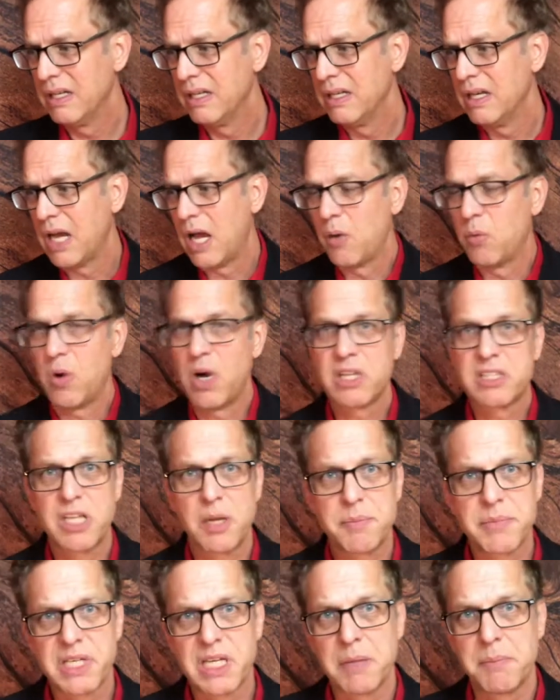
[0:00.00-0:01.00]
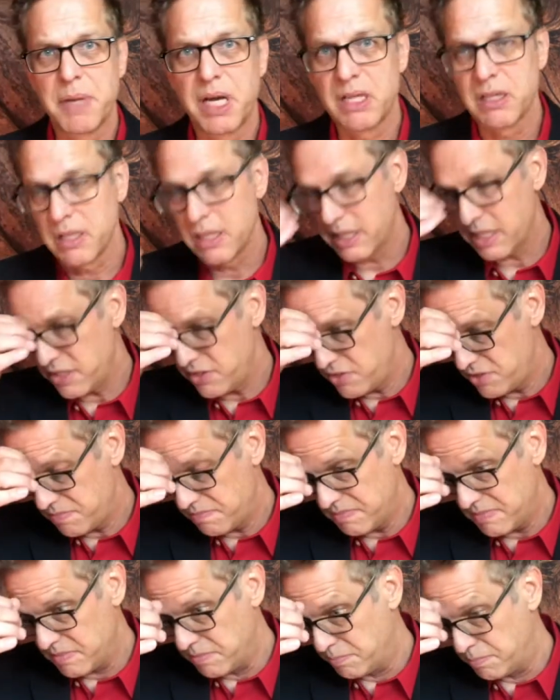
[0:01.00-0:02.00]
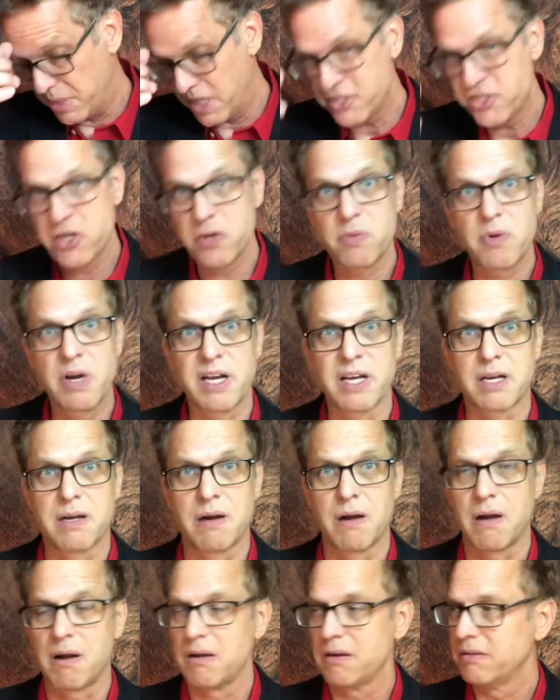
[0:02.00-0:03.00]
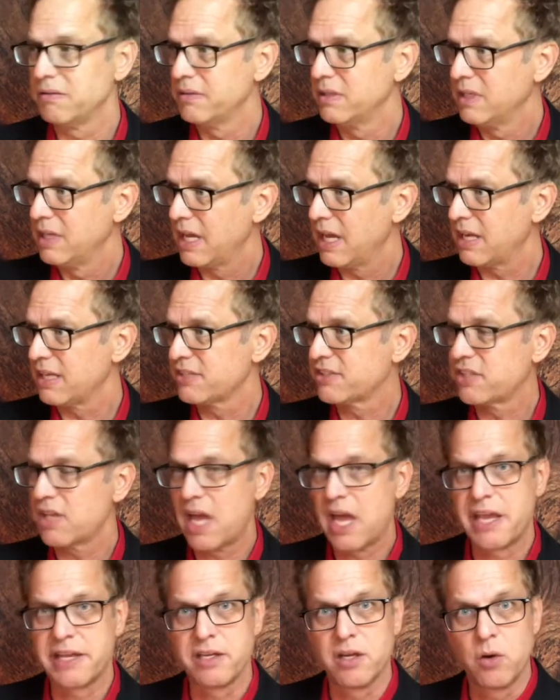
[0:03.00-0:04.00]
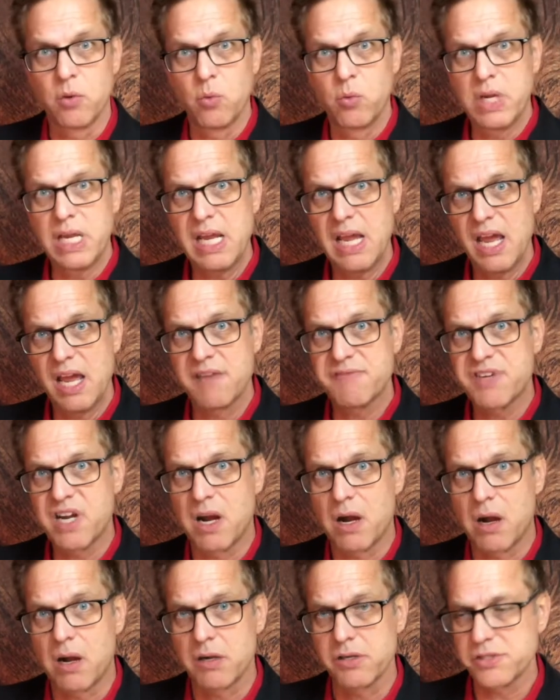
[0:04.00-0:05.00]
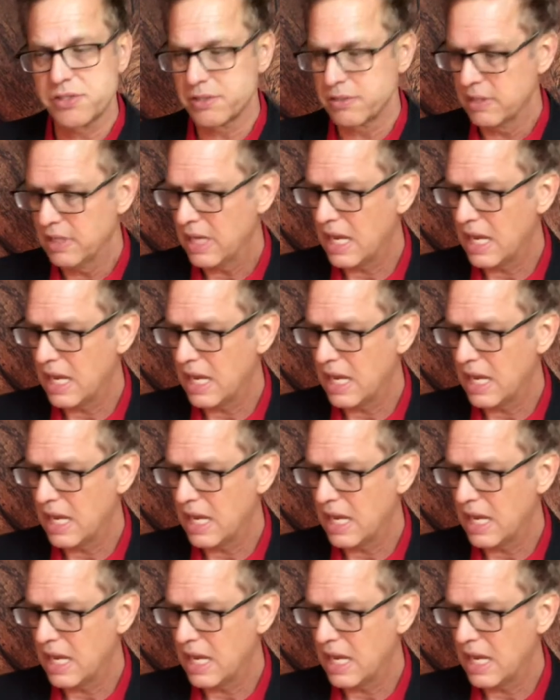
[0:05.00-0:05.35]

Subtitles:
I walked up and got my luggage. Budget rent-a-car had a sign, we have cars.